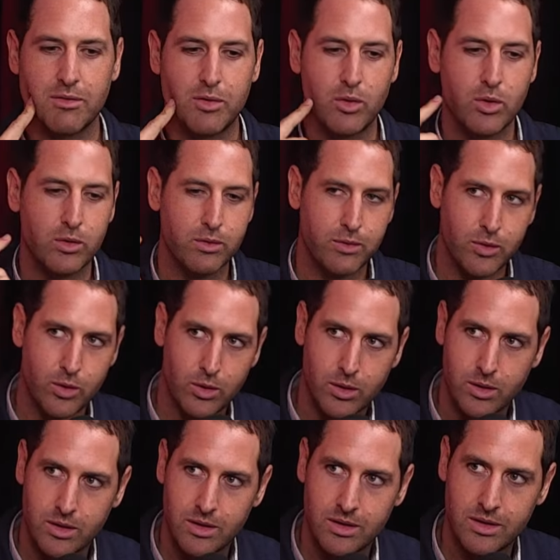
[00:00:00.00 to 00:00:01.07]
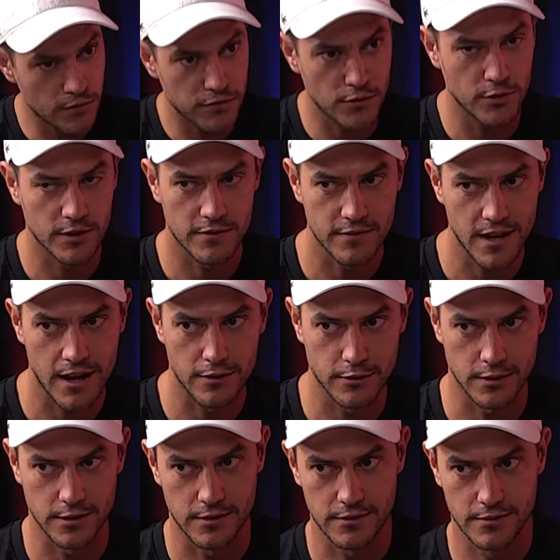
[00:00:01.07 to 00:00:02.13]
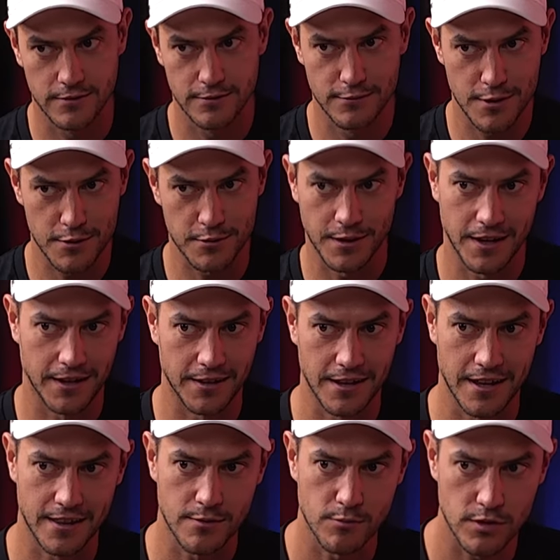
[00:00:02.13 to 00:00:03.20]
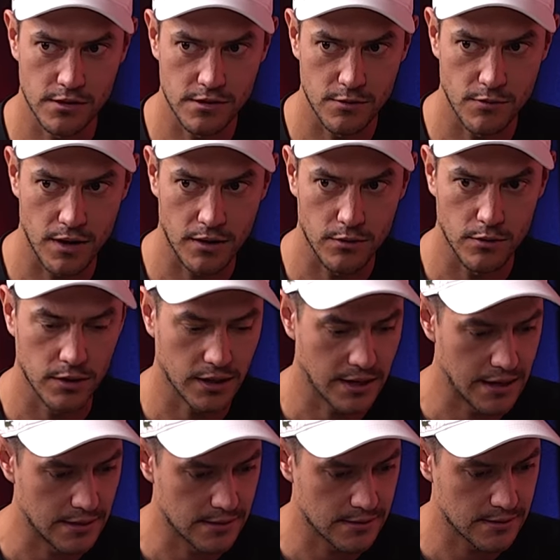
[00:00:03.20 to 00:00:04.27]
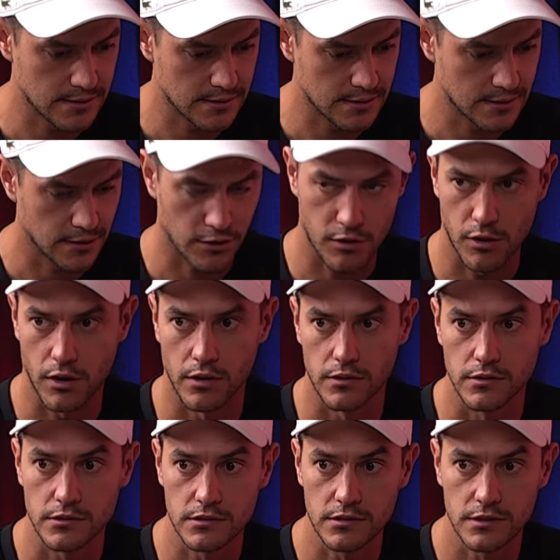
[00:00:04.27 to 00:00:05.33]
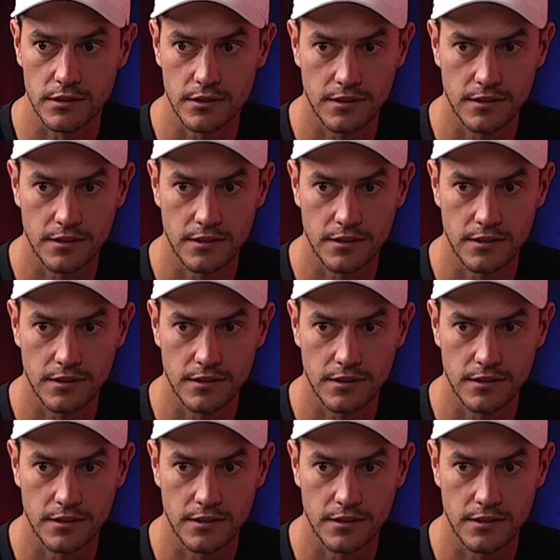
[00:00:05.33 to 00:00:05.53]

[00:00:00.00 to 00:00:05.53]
Four and four. Four and four. You've nailed it. Well done. And then what's the record against the Crows?